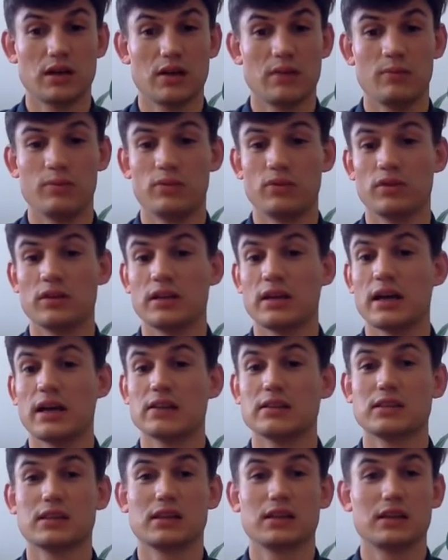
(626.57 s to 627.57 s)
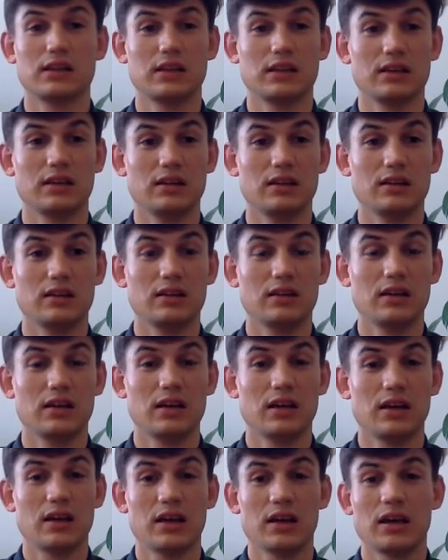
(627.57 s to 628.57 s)
and bullied as a kid.
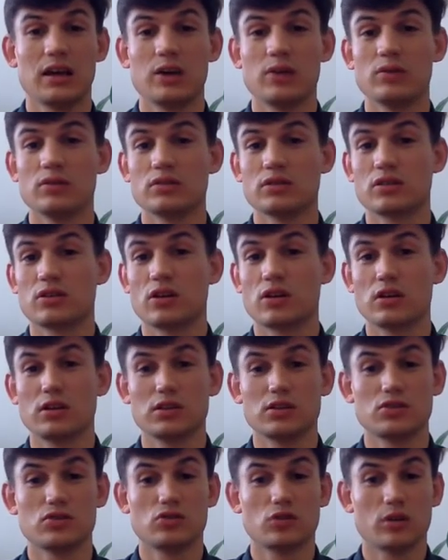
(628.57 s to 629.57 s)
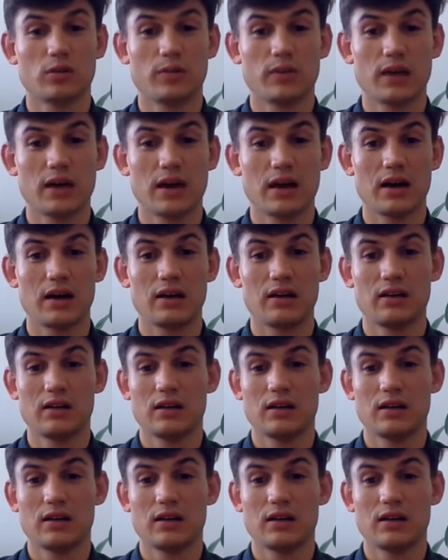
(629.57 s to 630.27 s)
He was a college dropout.